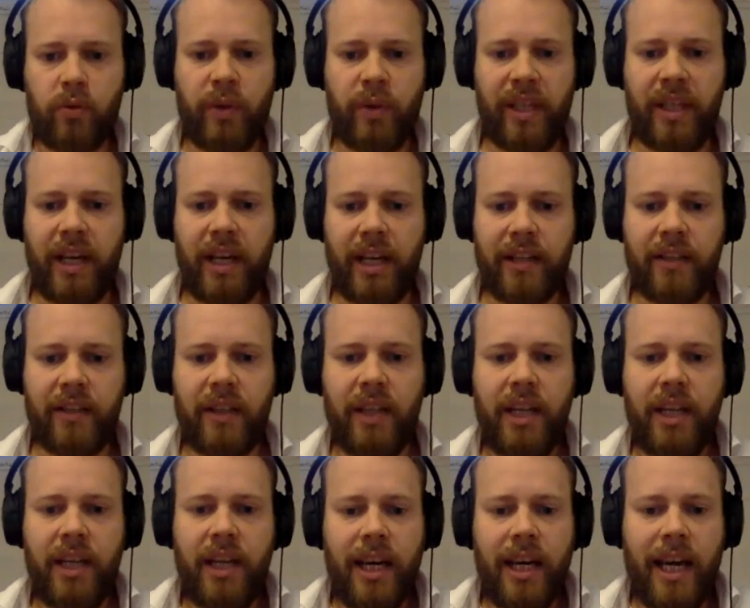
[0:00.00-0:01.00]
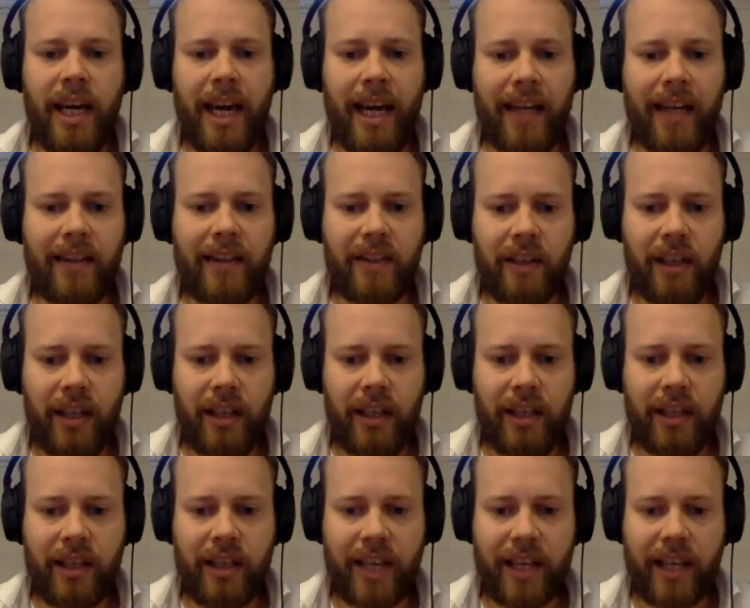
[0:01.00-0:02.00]
we got at the
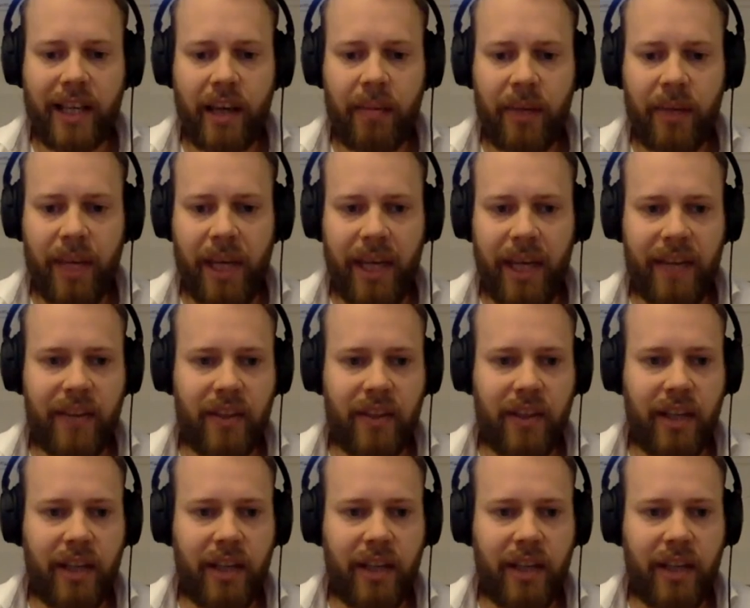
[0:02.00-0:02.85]
tech update,